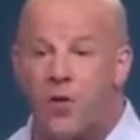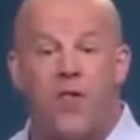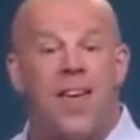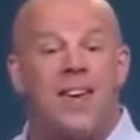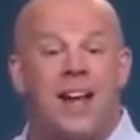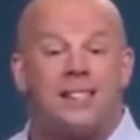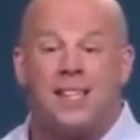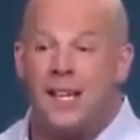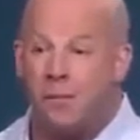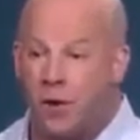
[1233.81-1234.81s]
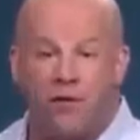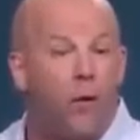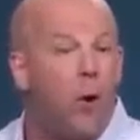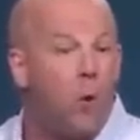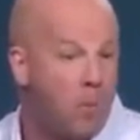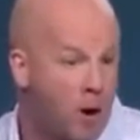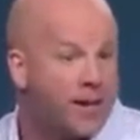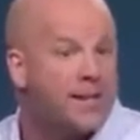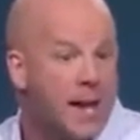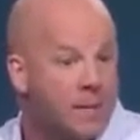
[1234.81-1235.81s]
Then I sent him the full Mark
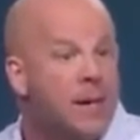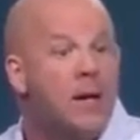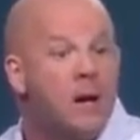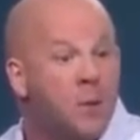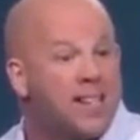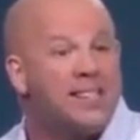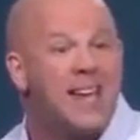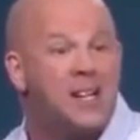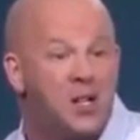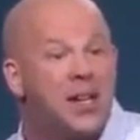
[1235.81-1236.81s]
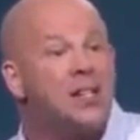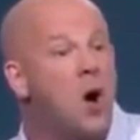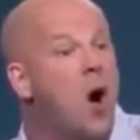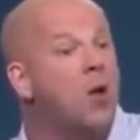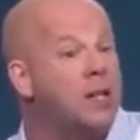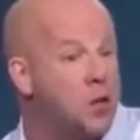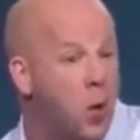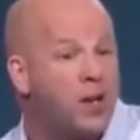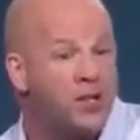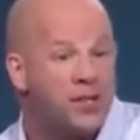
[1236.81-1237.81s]
and Tammy presentation that gets all his
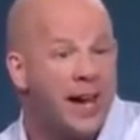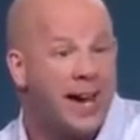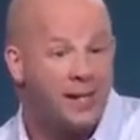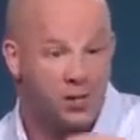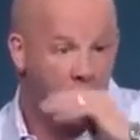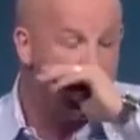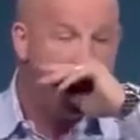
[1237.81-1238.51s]
questions answered.